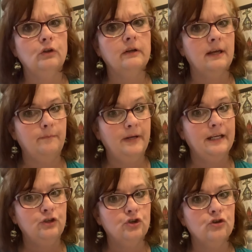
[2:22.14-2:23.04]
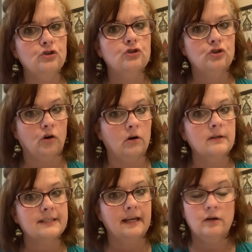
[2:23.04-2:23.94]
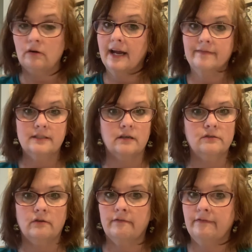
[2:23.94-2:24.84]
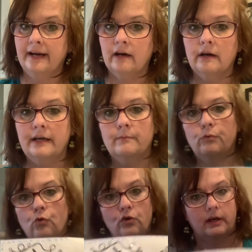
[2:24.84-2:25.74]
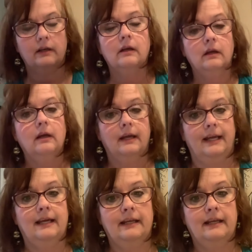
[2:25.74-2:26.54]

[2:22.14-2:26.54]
look at pictures, charts, and graphs. Those are very important in